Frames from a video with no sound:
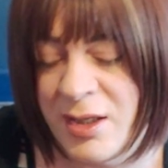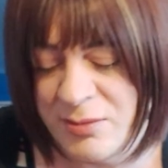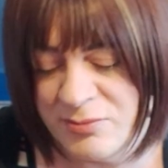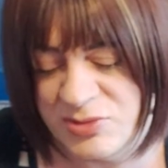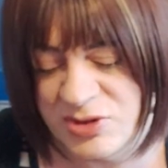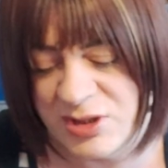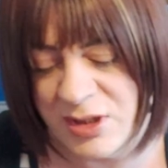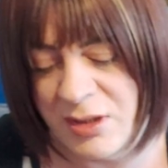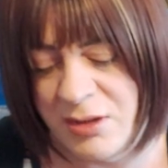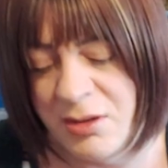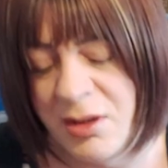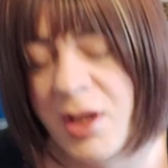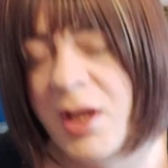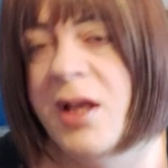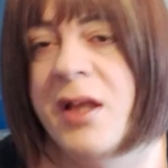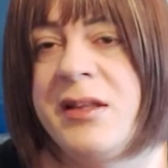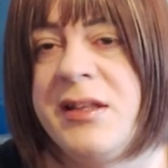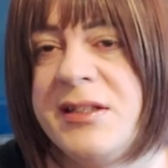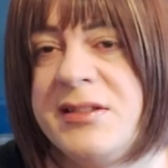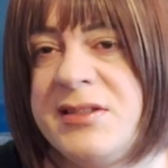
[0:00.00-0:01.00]
So
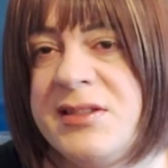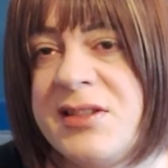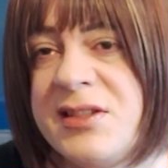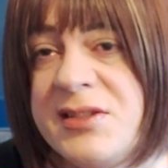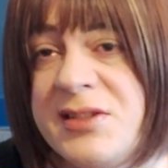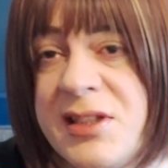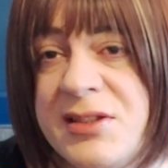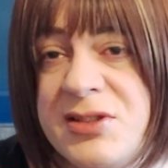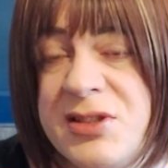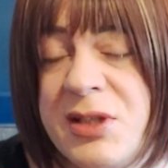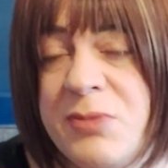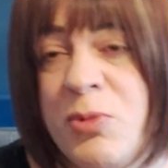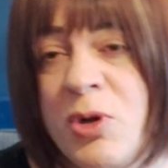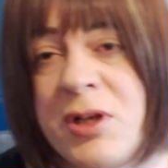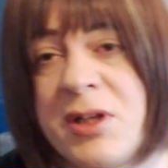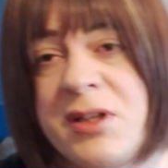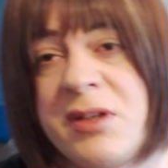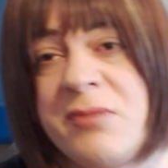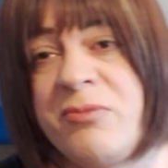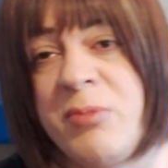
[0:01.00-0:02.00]
this is essentially one
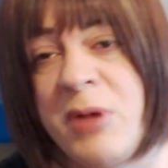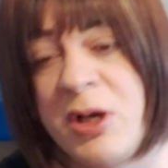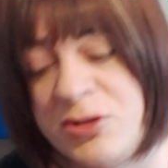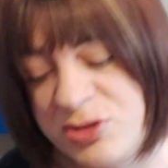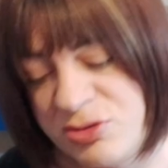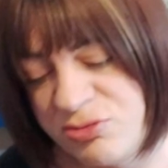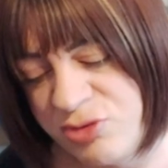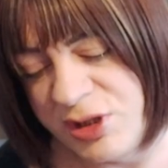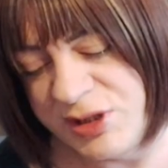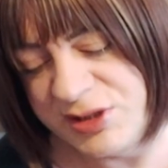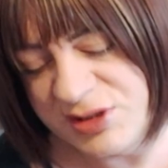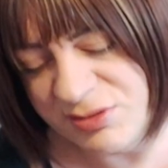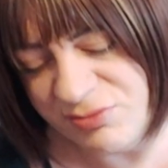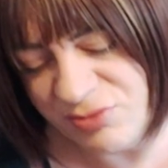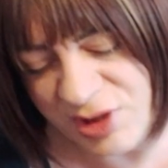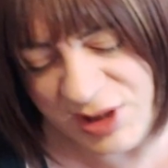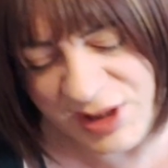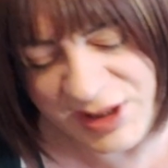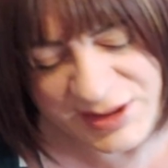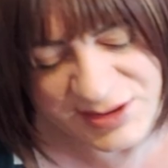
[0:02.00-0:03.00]
of the most recent
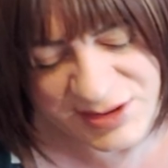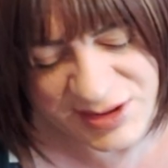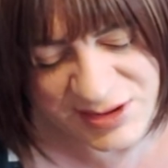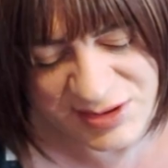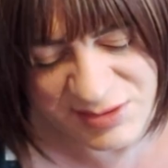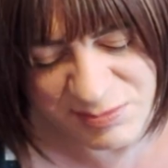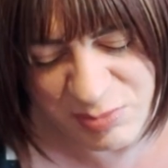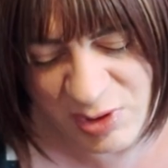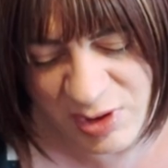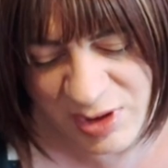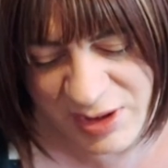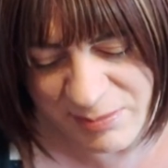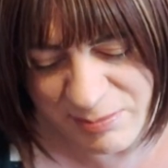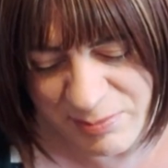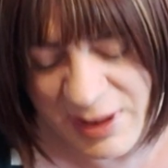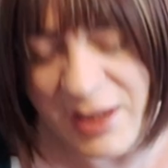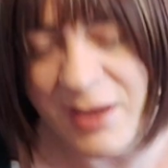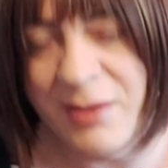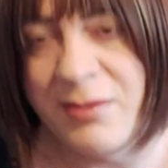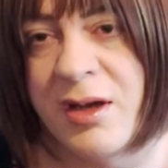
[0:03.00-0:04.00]
releases by
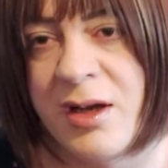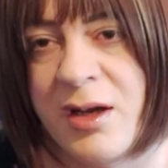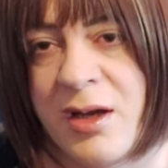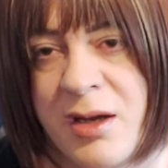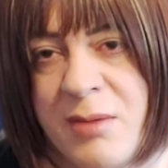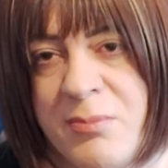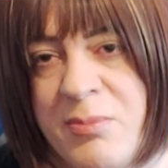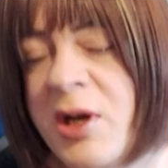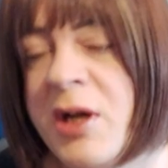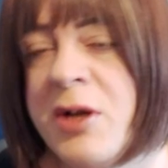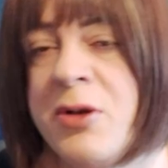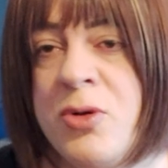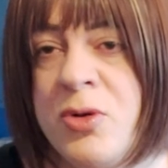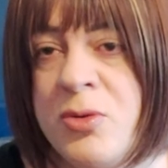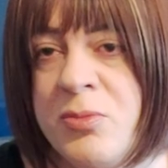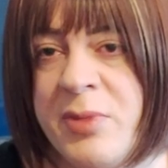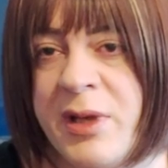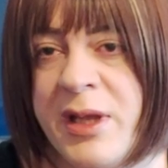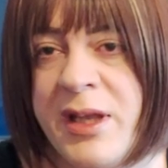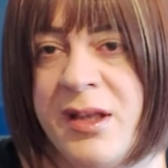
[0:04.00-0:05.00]

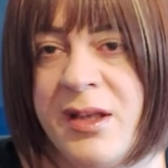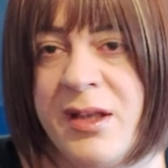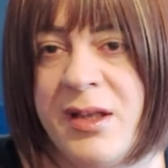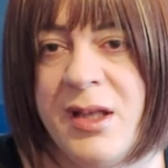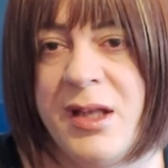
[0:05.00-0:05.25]
Hornby,